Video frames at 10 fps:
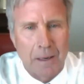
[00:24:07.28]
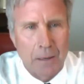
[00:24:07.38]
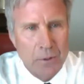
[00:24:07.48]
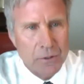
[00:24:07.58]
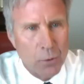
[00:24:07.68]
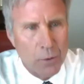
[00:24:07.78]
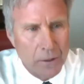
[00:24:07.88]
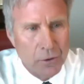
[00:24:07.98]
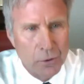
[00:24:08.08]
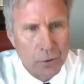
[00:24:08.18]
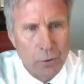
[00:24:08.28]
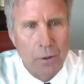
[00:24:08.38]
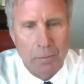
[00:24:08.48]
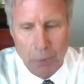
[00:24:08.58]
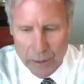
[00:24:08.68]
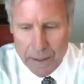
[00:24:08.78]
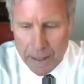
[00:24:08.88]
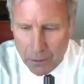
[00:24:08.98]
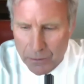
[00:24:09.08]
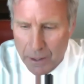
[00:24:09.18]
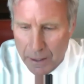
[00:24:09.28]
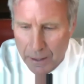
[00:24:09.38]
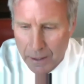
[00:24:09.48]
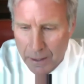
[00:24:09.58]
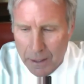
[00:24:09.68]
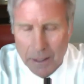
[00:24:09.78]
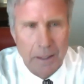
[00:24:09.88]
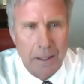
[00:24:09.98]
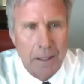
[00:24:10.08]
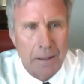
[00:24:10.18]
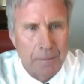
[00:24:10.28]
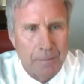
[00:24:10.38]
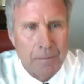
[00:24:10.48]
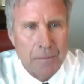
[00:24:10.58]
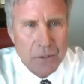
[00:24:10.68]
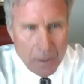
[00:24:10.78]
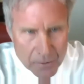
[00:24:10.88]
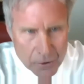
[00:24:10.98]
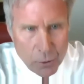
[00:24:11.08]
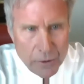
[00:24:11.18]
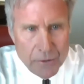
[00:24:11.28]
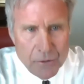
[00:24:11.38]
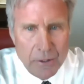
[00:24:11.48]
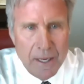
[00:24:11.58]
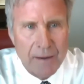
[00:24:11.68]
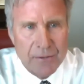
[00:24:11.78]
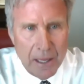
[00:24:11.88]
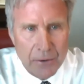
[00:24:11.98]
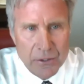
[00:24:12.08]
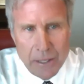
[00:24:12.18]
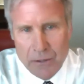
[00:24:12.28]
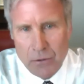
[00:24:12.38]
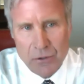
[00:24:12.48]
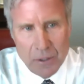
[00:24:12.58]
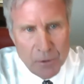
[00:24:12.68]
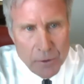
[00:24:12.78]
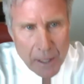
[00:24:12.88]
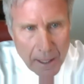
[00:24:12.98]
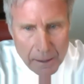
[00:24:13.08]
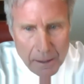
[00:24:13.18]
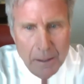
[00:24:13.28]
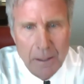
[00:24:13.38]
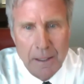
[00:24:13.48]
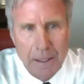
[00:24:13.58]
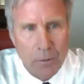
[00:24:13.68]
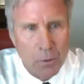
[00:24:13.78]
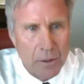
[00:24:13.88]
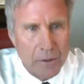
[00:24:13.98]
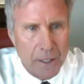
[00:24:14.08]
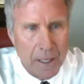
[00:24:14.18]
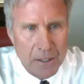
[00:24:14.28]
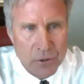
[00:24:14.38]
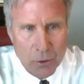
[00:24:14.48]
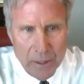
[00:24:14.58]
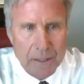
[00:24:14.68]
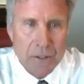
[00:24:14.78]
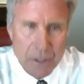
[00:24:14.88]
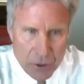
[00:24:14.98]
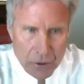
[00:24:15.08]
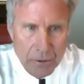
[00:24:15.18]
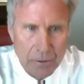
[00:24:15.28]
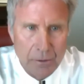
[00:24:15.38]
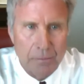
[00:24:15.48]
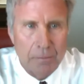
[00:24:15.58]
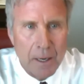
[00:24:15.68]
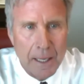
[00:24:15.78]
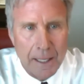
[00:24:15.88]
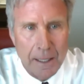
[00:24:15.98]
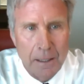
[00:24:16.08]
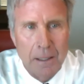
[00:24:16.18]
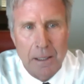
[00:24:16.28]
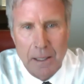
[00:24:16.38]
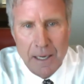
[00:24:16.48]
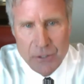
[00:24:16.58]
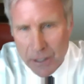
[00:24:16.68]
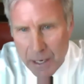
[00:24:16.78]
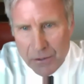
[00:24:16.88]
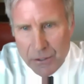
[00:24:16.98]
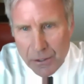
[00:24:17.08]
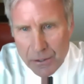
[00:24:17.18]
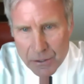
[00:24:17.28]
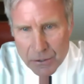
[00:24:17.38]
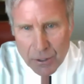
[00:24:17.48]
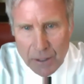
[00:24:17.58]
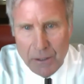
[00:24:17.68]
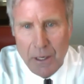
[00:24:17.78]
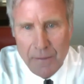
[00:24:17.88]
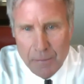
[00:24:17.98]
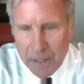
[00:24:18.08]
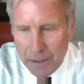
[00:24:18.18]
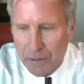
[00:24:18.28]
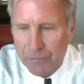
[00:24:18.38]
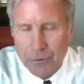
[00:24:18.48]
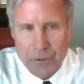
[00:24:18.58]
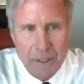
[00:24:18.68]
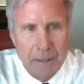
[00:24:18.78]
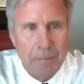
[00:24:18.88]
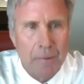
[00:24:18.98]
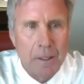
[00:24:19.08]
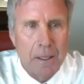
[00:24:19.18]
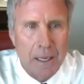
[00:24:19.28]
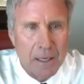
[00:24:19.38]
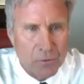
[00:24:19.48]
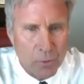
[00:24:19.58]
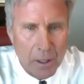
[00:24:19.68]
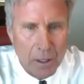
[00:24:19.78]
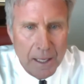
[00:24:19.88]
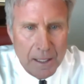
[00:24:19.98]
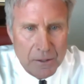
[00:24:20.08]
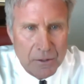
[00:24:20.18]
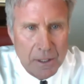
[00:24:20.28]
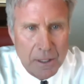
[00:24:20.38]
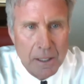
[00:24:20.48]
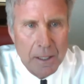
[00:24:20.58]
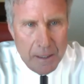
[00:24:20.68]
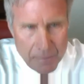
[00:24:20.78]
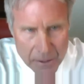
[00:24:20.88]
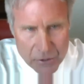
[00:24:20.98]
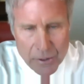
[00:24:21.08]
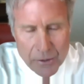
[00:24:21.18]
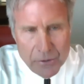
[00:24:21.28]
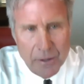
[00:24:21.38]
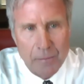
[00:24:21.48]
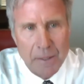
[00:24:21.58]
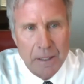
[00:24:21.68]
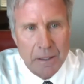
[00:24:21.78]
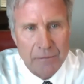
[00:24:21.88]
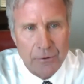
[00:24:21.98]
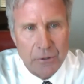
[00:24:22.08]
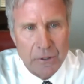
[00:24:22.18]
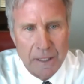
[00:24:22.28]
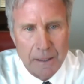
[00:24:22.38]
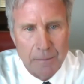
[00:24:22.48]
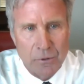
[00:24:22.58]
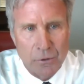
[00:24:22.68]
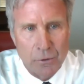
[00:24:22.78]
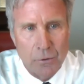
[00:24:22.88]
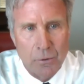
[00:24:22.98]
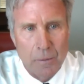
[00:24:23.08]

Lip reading: going to point out that some school districts have salary schedules, some do not. It was a joint decision by educators in our district on the Meet and Confer team, as well as the administrators on the Meet and Confer team to